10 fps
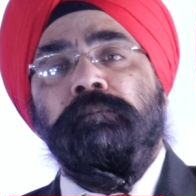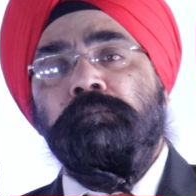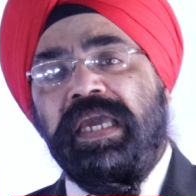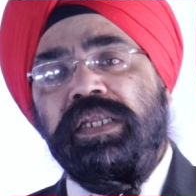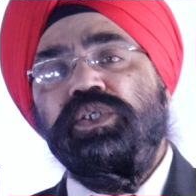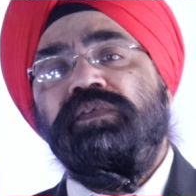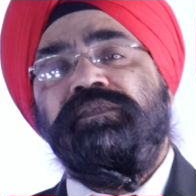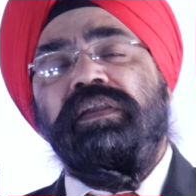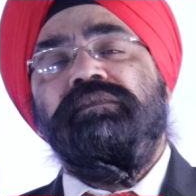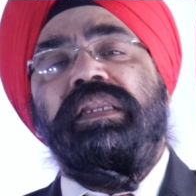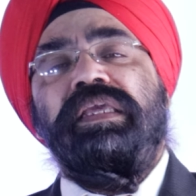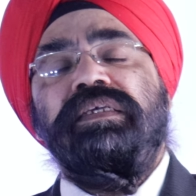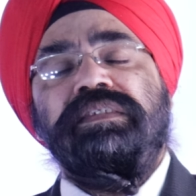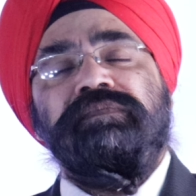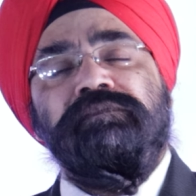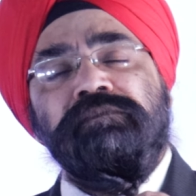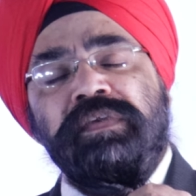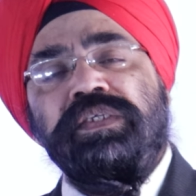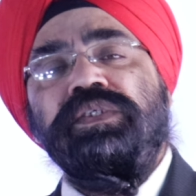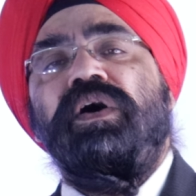Marriage of convenience, if
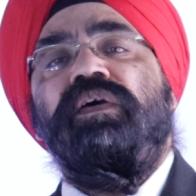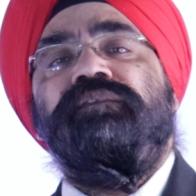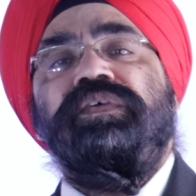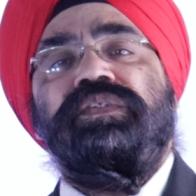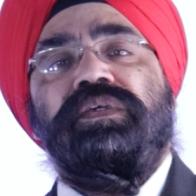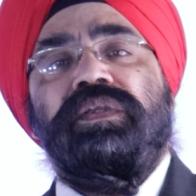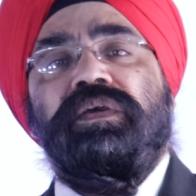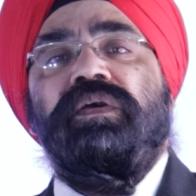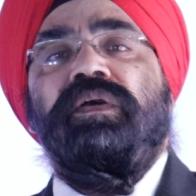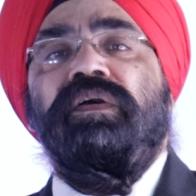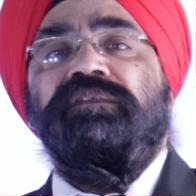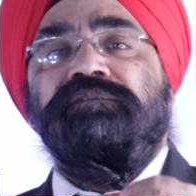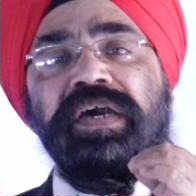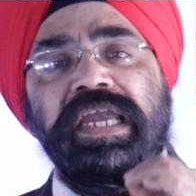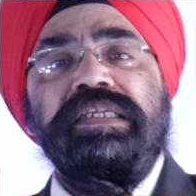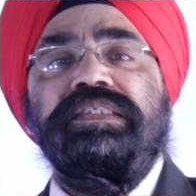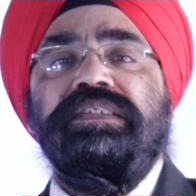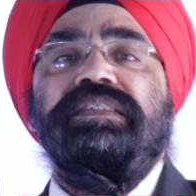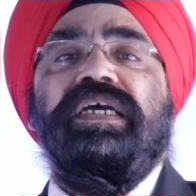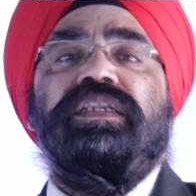visa officer
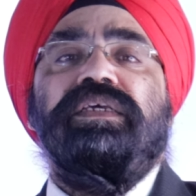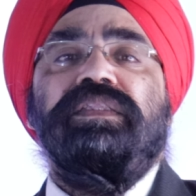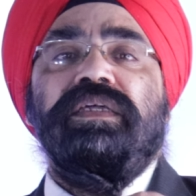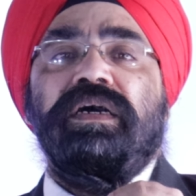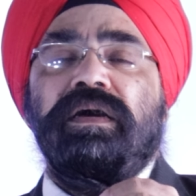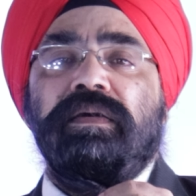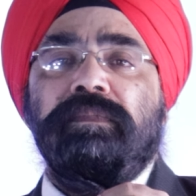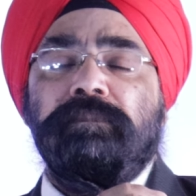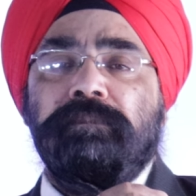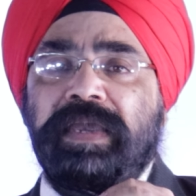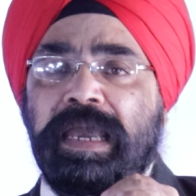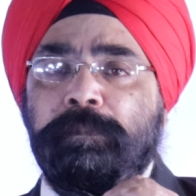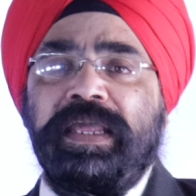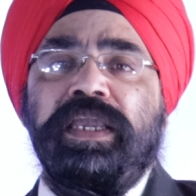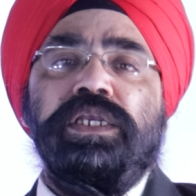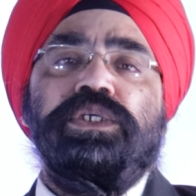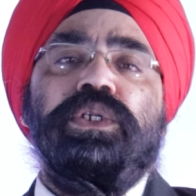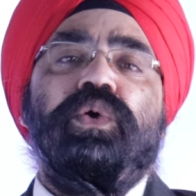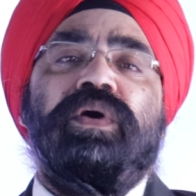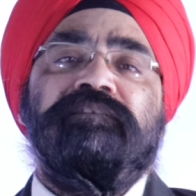finds that the
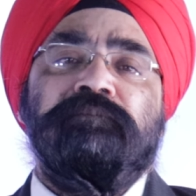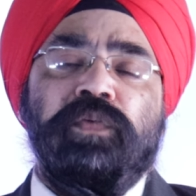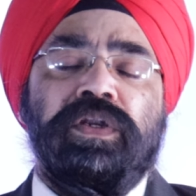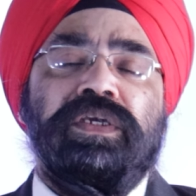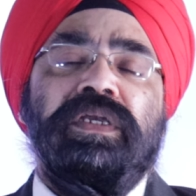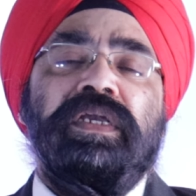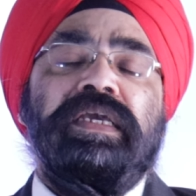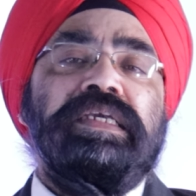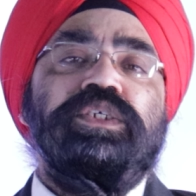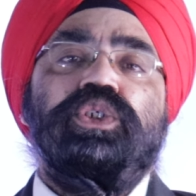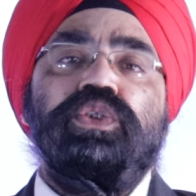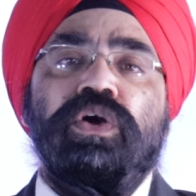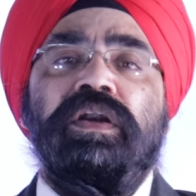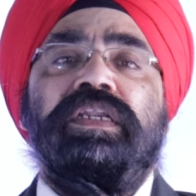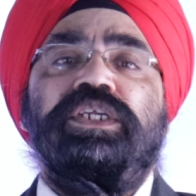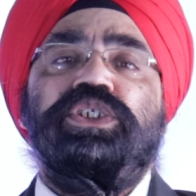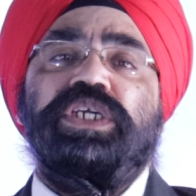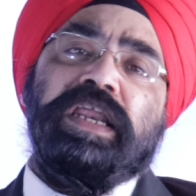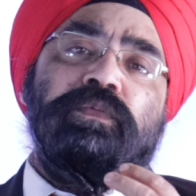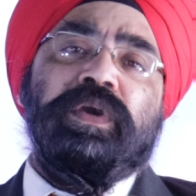application you have put is not a
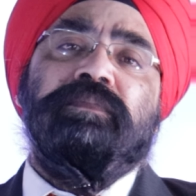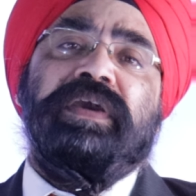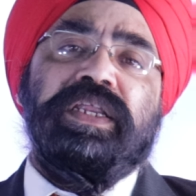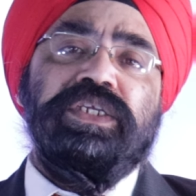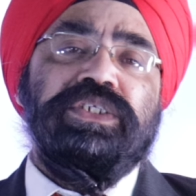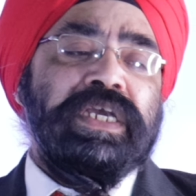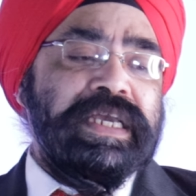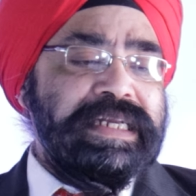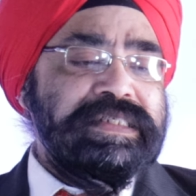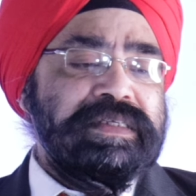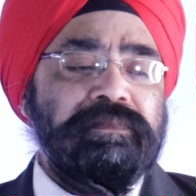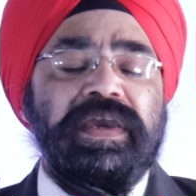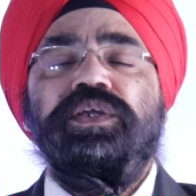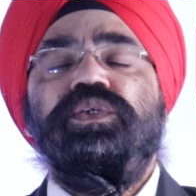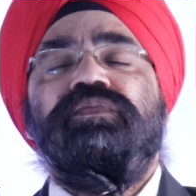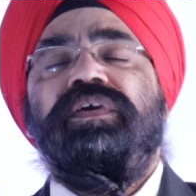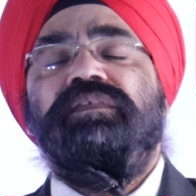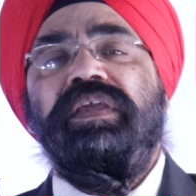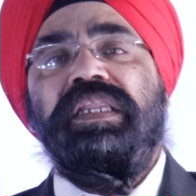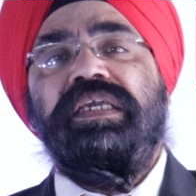genuine marriage, it is a marriage of
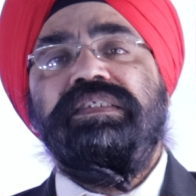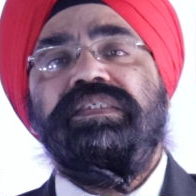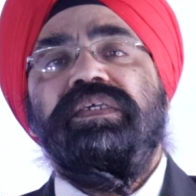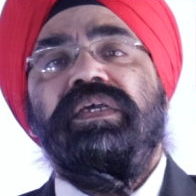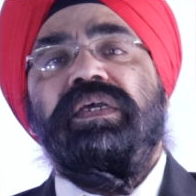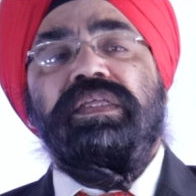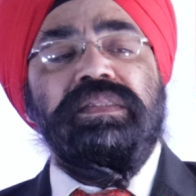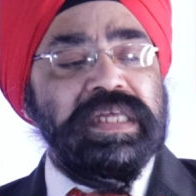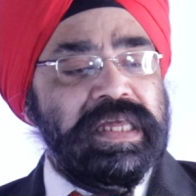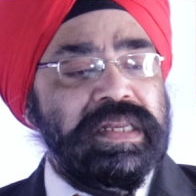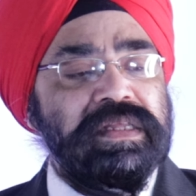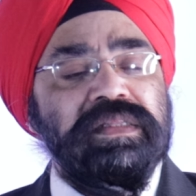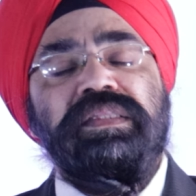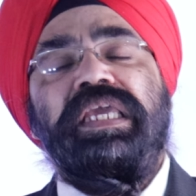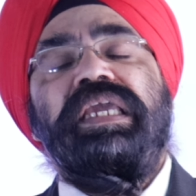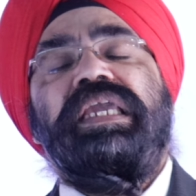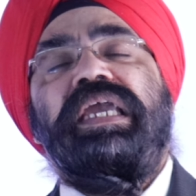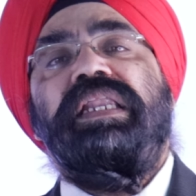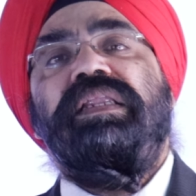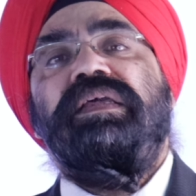convenience, then they
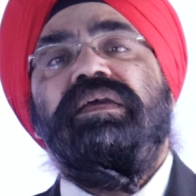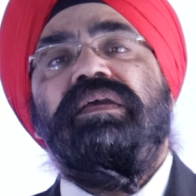can